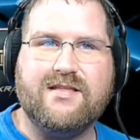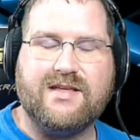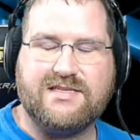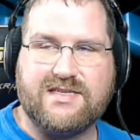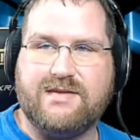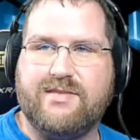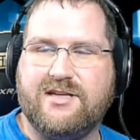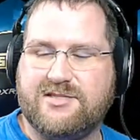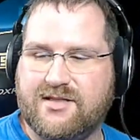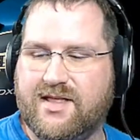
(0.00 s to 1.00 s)
that same
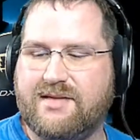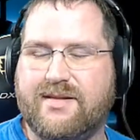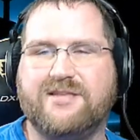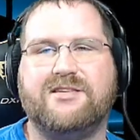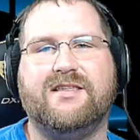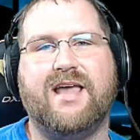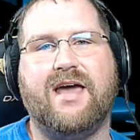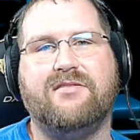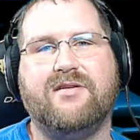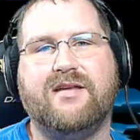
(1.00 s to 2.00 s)
itch that like Magic the
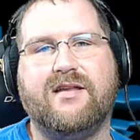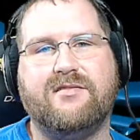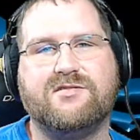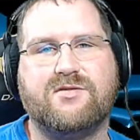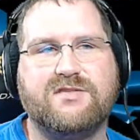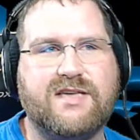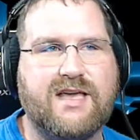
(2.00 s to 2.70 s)
Gathering and other sorts of